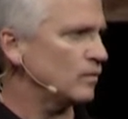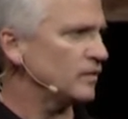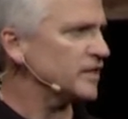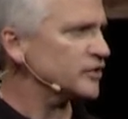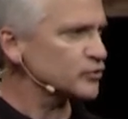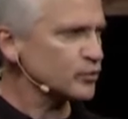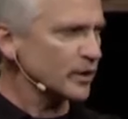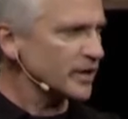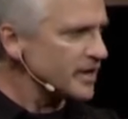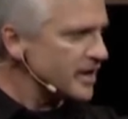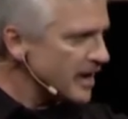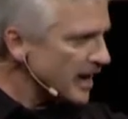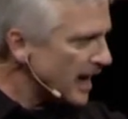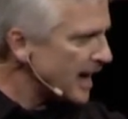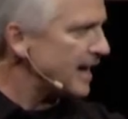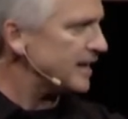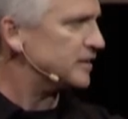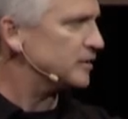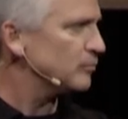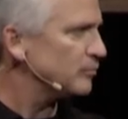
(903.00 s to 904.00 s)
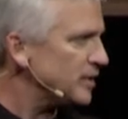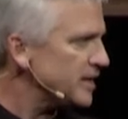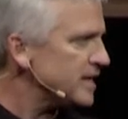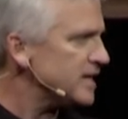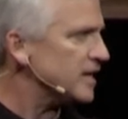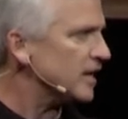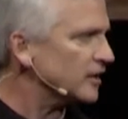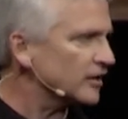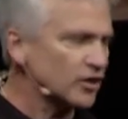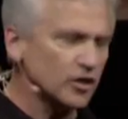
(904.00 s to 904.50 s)
this would not
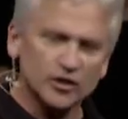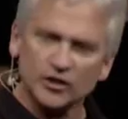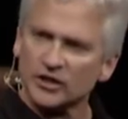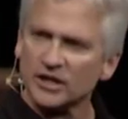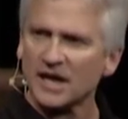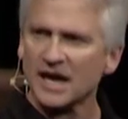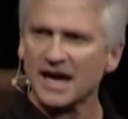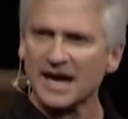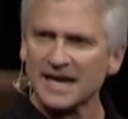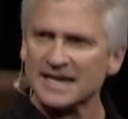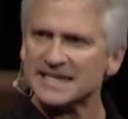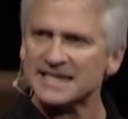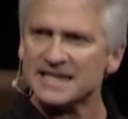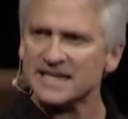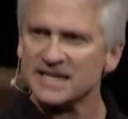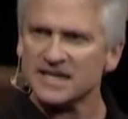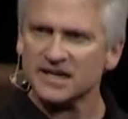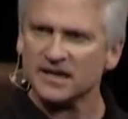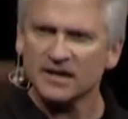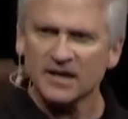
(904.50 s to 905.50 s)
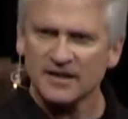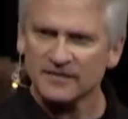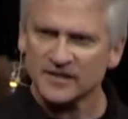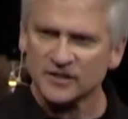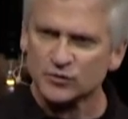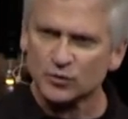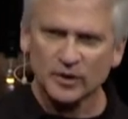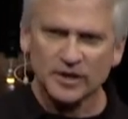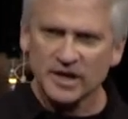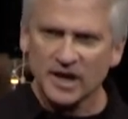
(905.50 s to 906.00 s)
be a good idea.
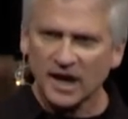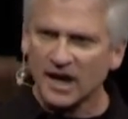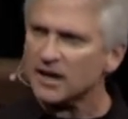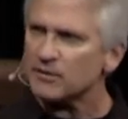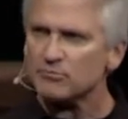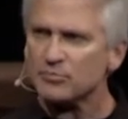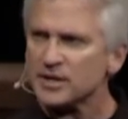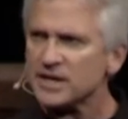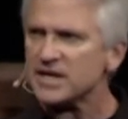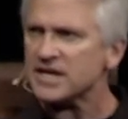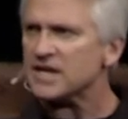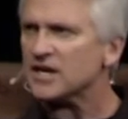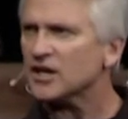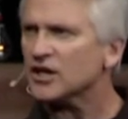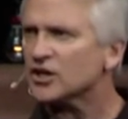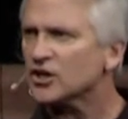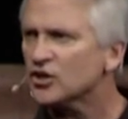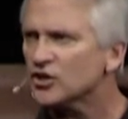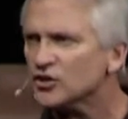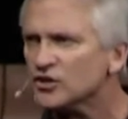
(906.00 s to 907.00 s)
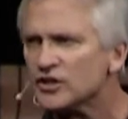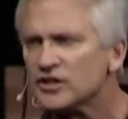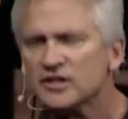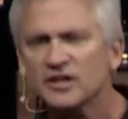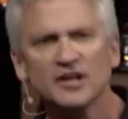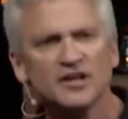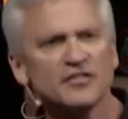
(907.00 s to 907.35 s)
This would not be a good